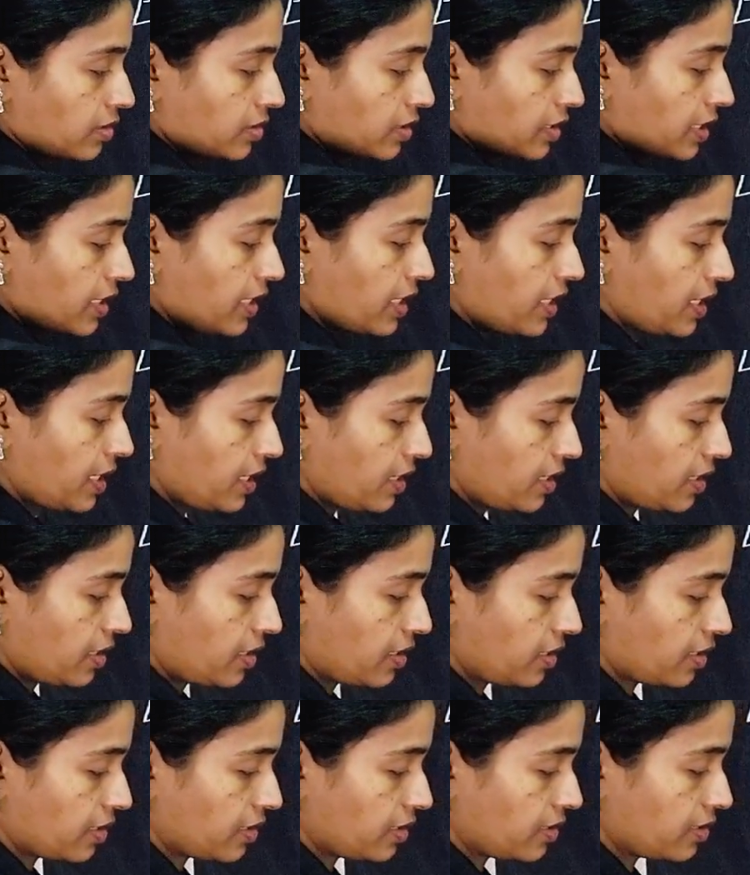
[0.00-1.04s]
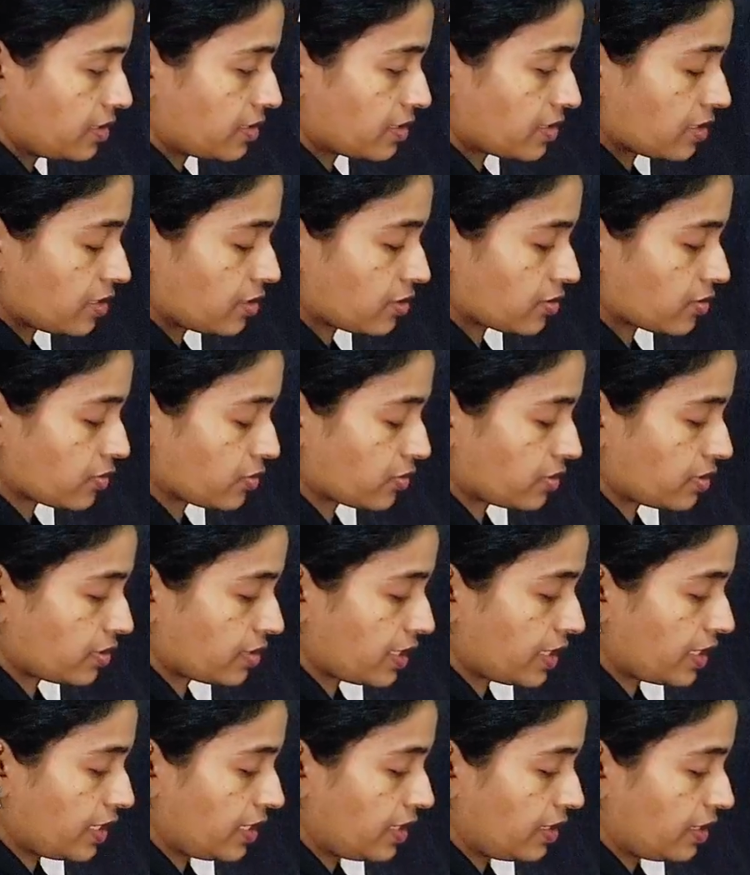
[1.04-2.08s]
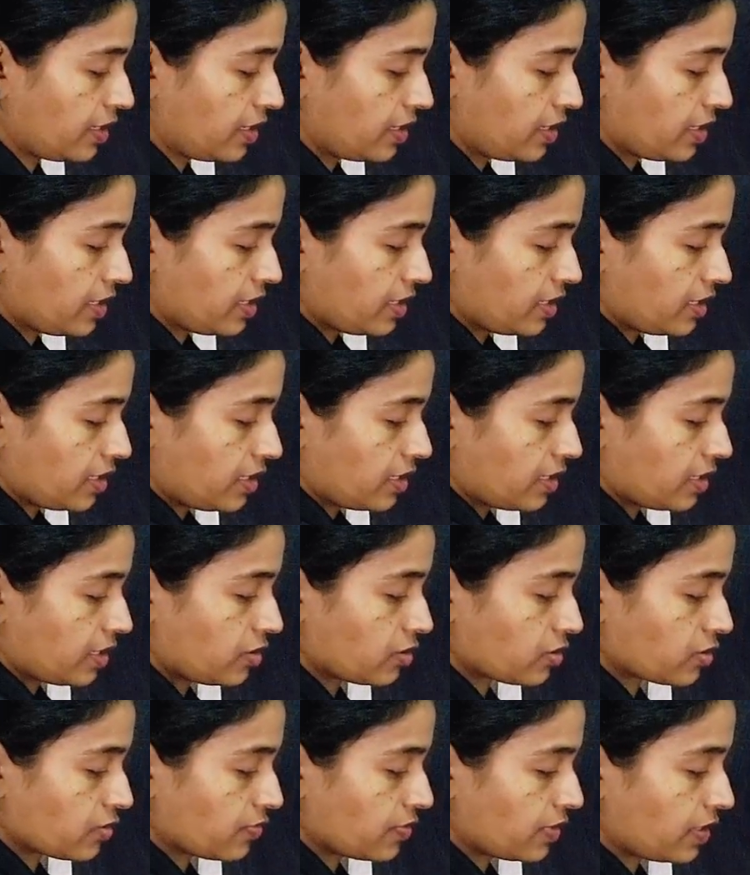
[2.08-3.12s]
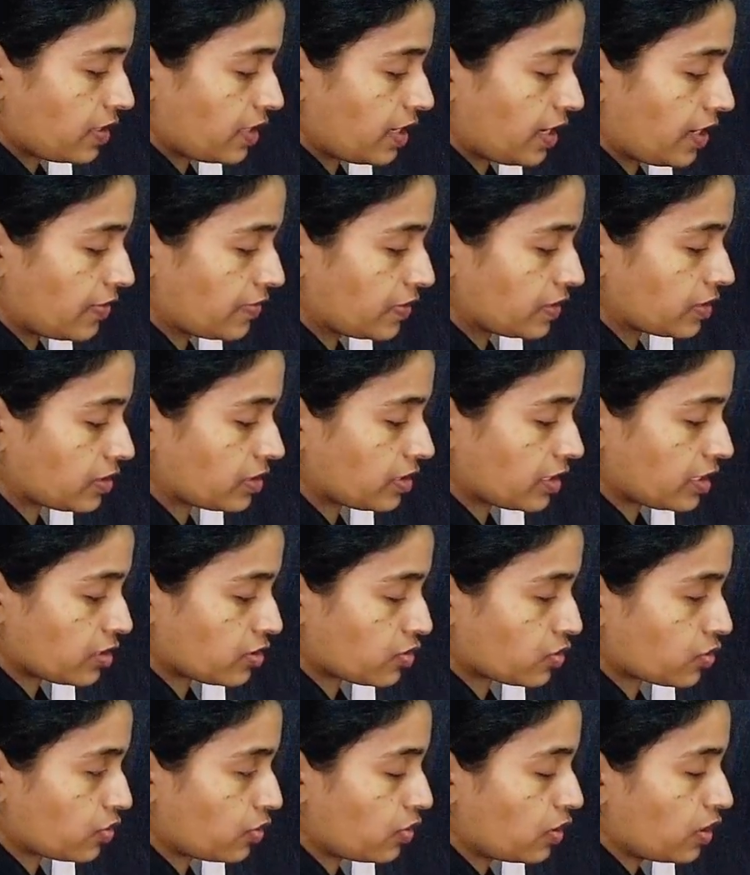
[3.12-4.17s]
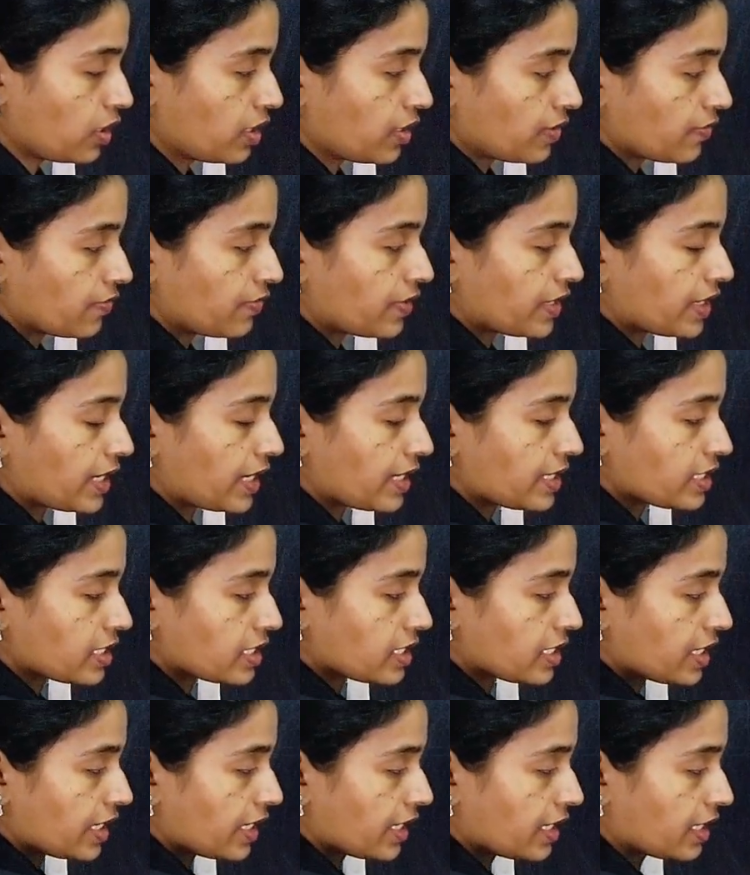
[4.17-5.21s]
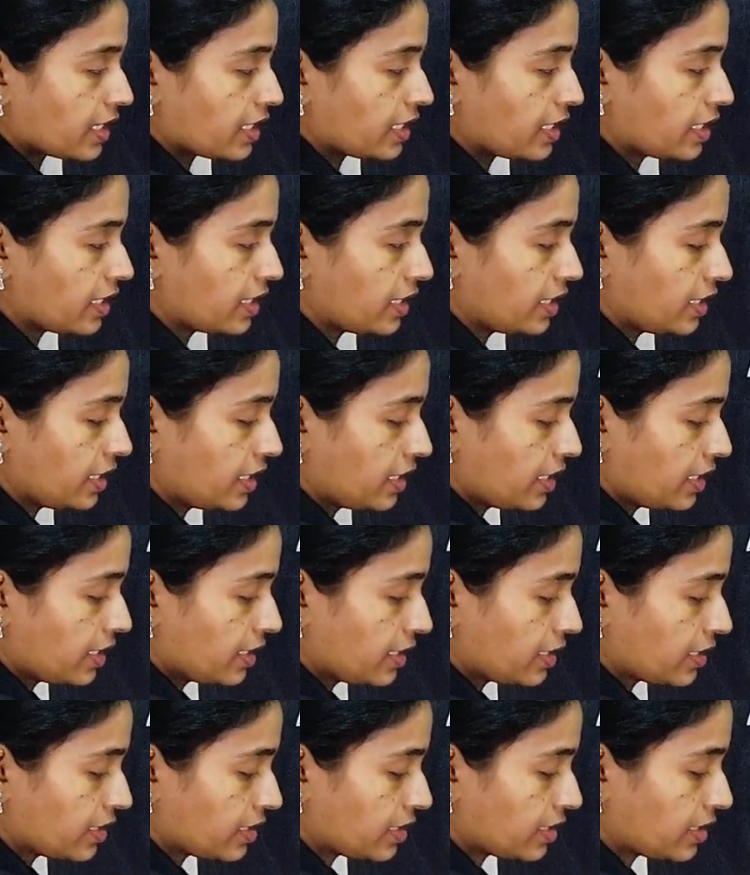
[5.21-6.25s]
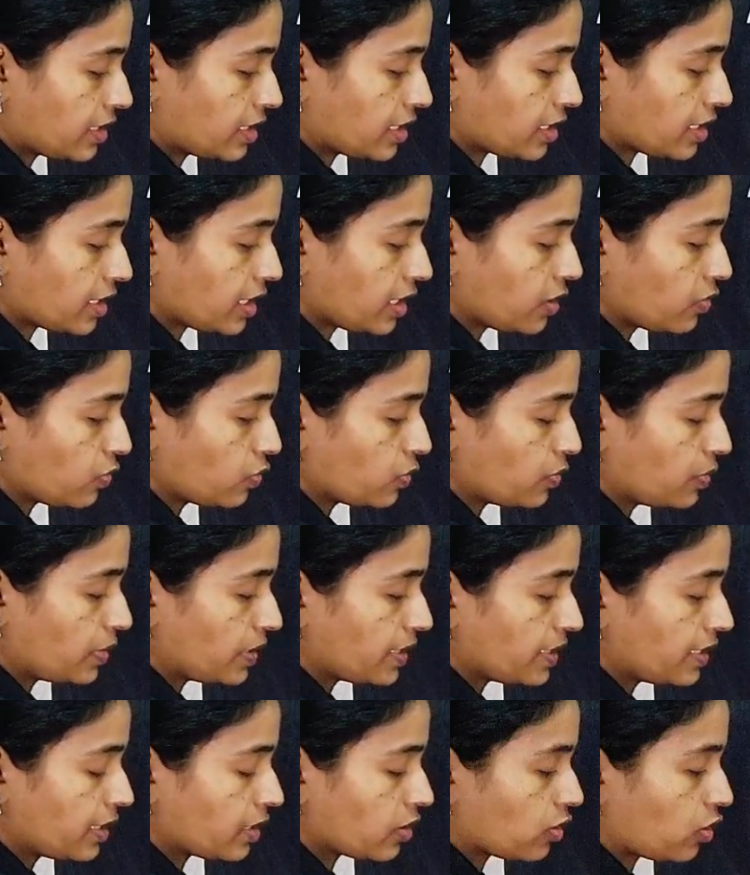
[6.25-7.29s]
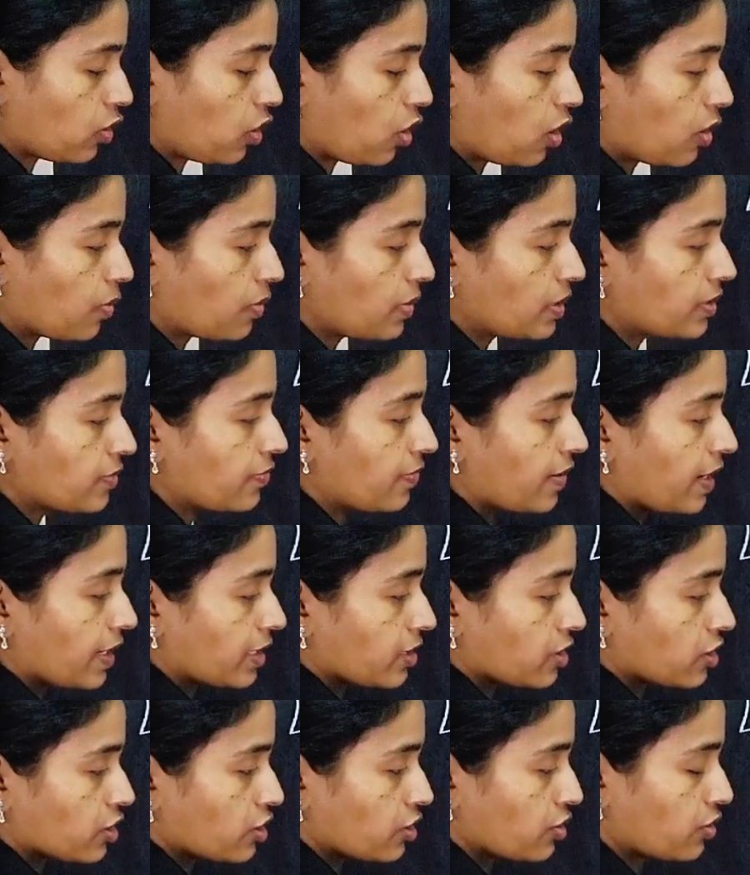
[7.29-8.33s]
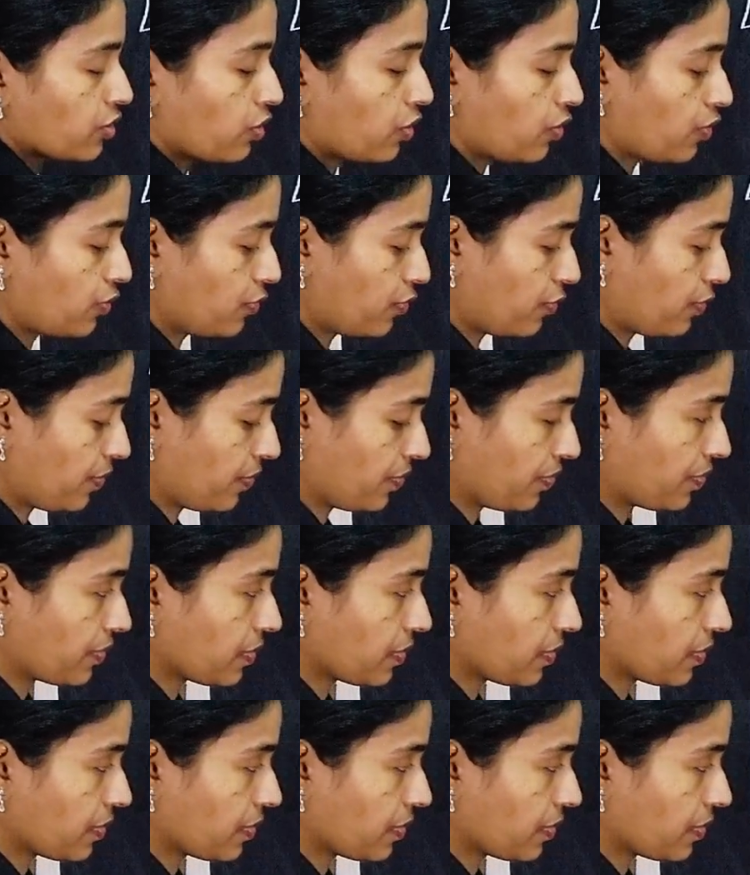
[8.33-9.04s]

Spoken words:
3. This also 3. Here also we are having 3. So we can take 3 would be the common factor of